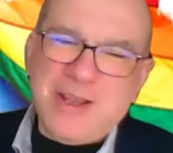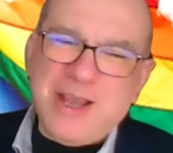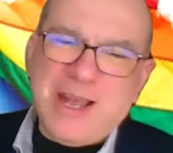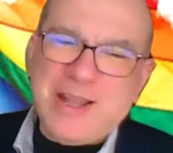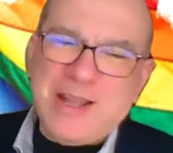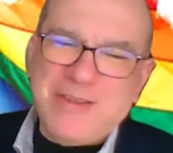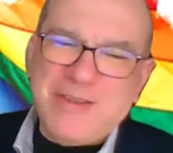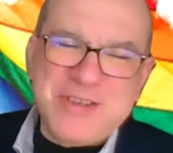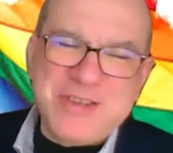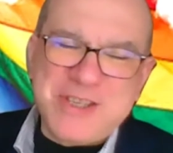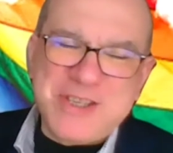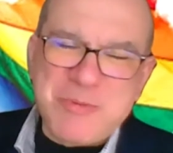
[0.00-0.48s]

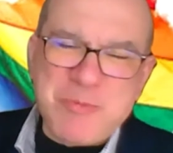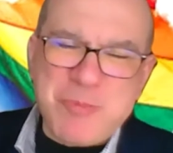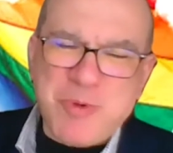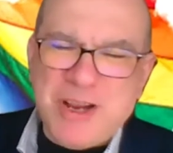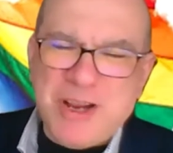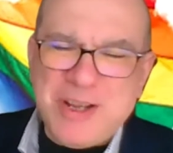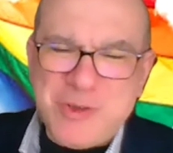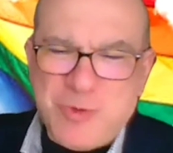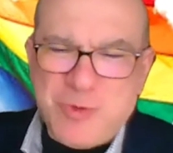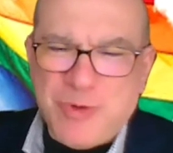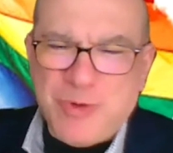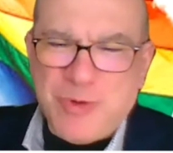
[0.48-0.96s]
kind of a
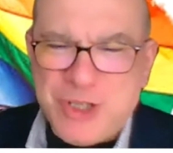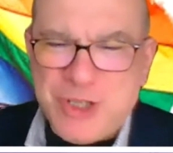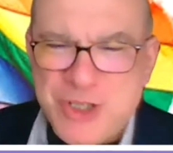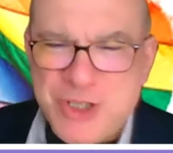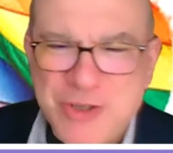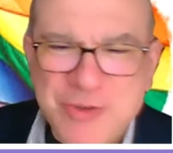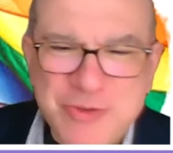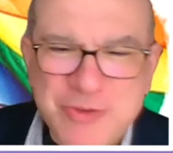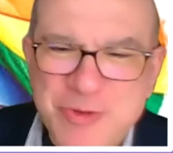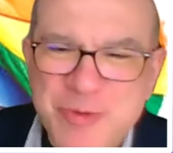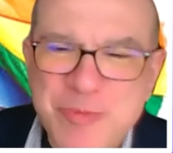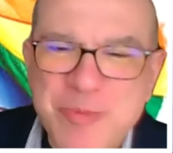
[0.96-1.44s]
surprise
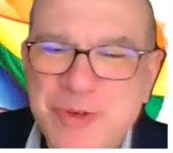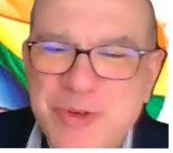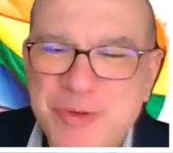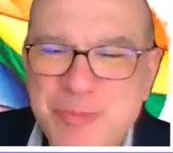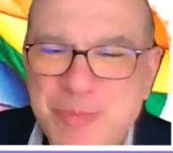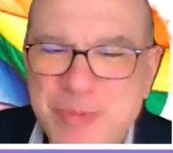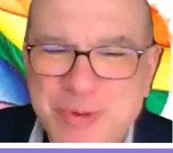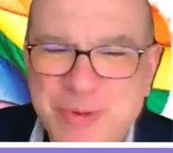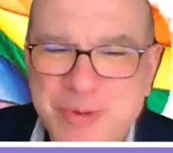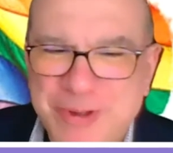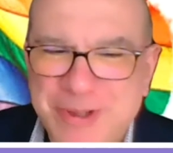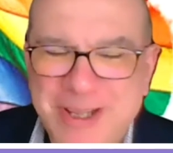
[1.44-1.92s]
question from
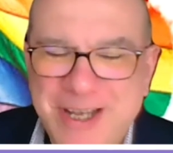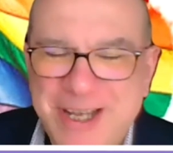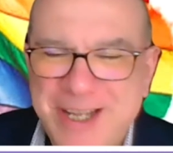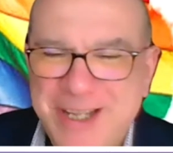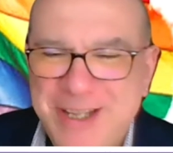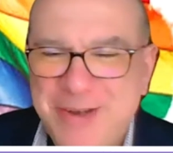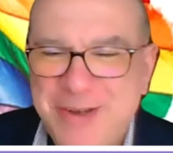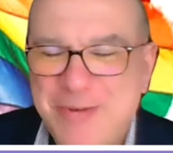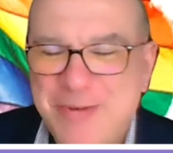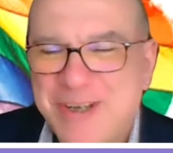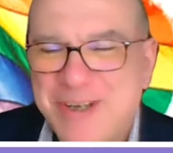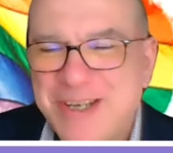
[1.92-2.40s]
you, Paul,
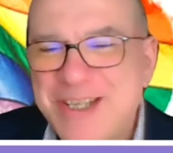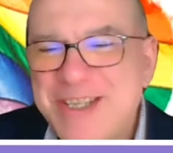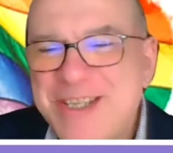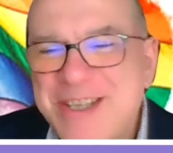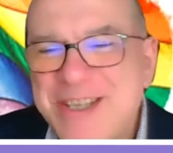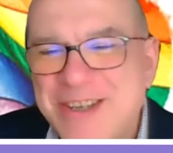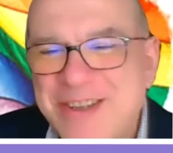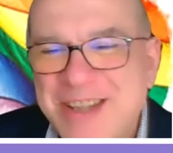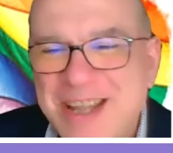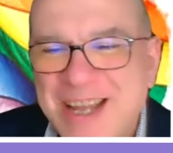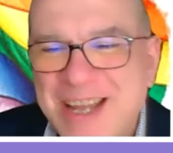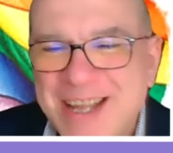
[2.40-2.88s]
anyway,
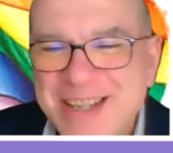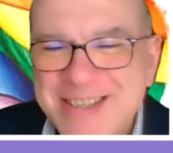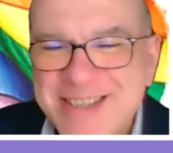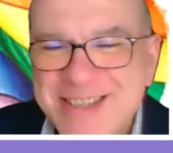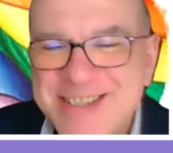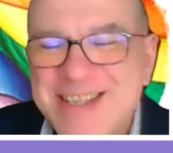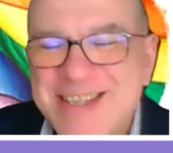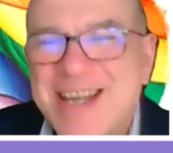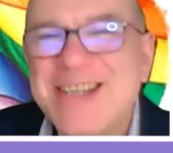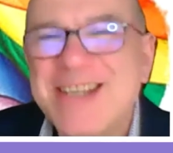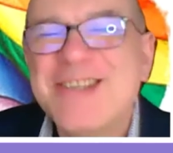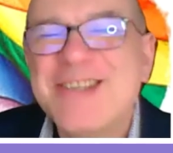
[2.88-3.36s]
so
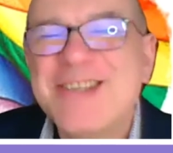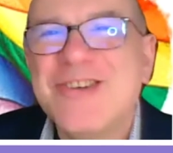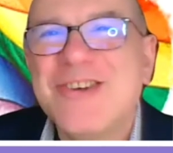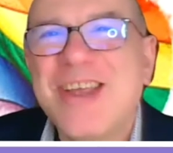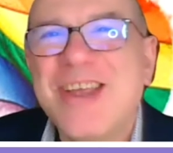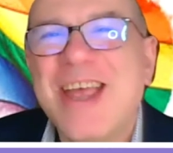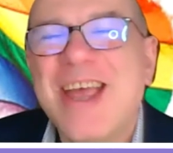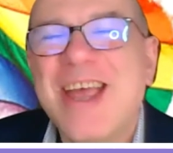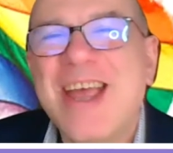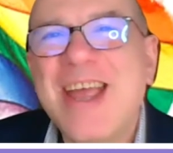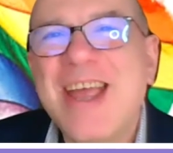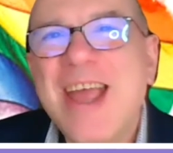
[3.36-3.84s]
that's
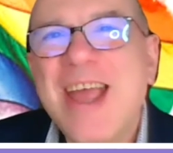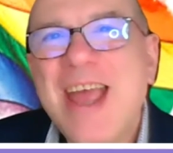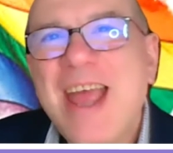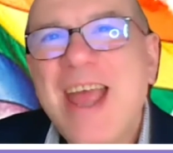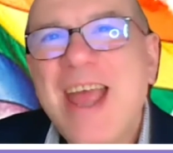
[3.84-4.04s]
okay.